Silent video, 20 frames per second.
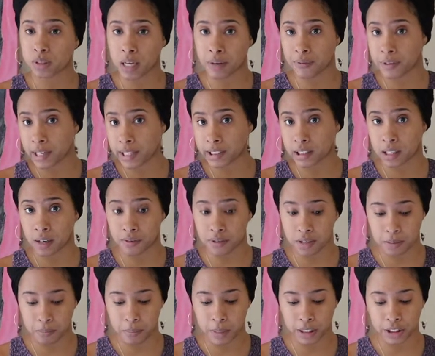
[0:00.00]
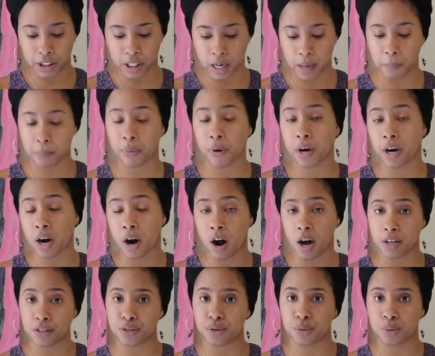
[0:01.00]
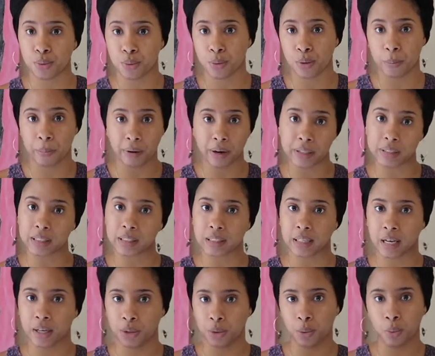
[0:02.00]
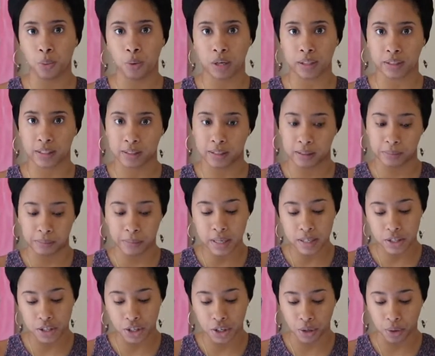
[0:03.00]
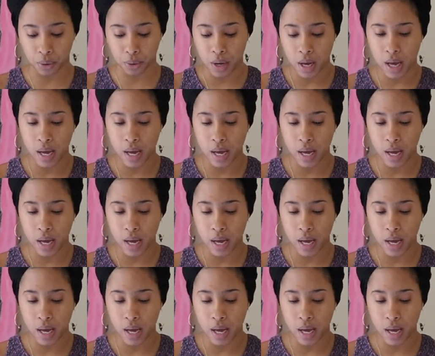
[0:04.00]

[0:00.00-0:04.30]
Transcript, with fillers: definition of submission and put it onto the person that you want to submit to you.